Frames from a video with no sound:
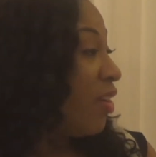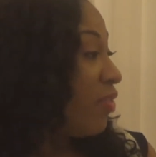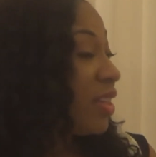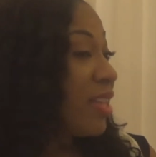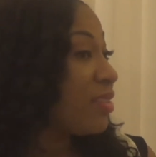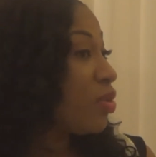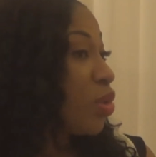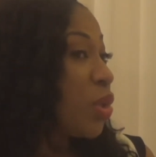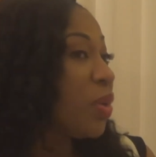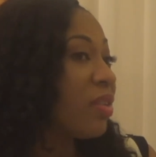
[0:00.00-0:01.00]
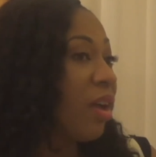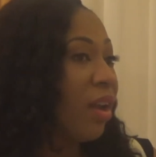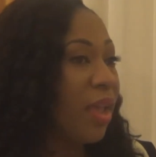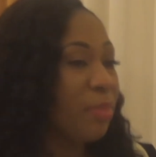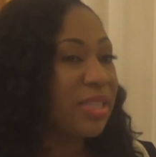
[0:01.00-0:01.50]
felt as though she was
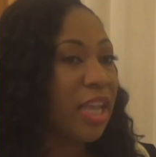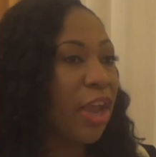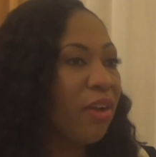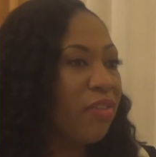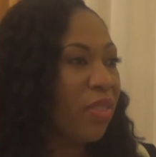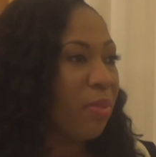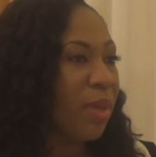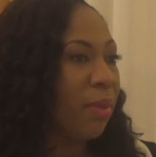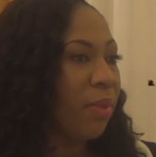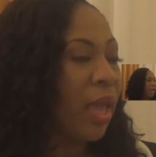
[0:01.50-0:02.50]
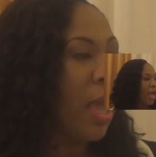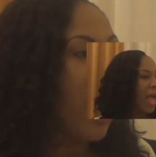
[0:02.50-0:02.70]
unable to care for the baby.